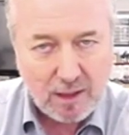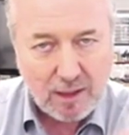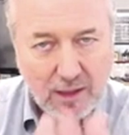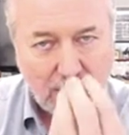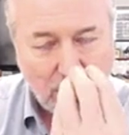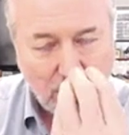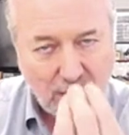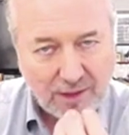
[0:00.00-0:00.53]

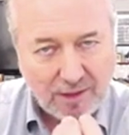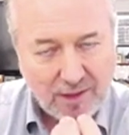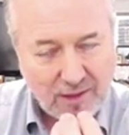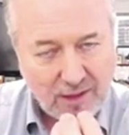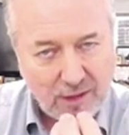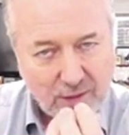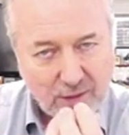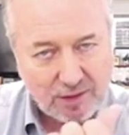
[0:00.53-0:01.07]
En un
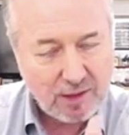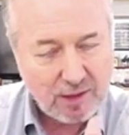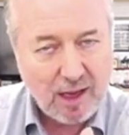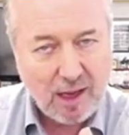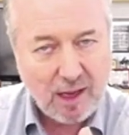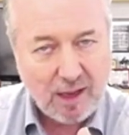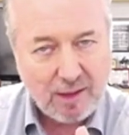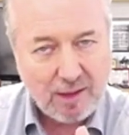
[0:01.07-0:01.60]
accidente no es to
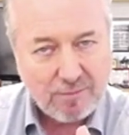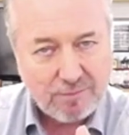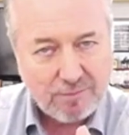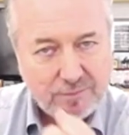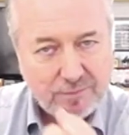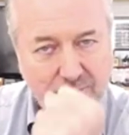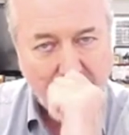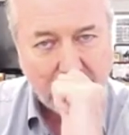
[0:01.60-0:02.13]
die.
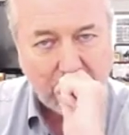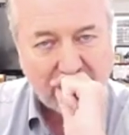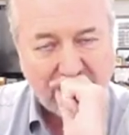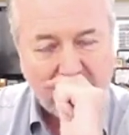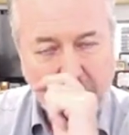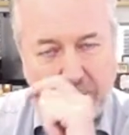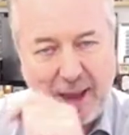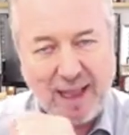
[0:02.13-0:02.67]
Because
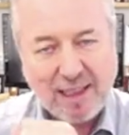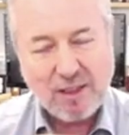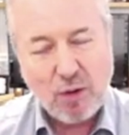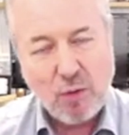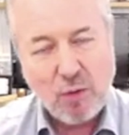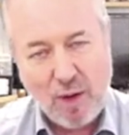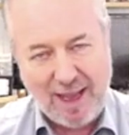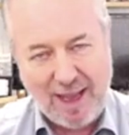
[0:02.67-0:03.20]
to pass
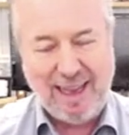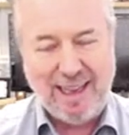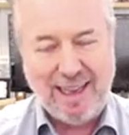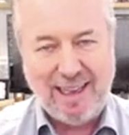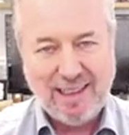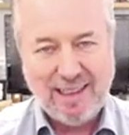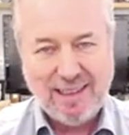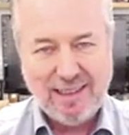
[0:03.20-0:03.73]

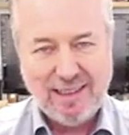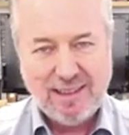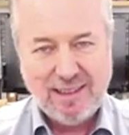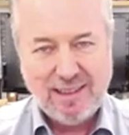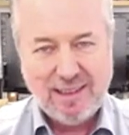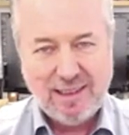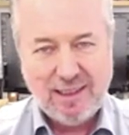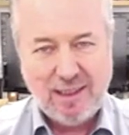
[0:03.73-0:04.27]
away
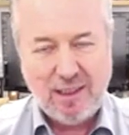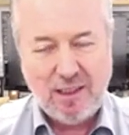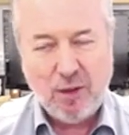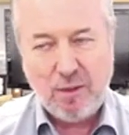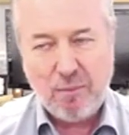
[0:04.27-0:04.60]
no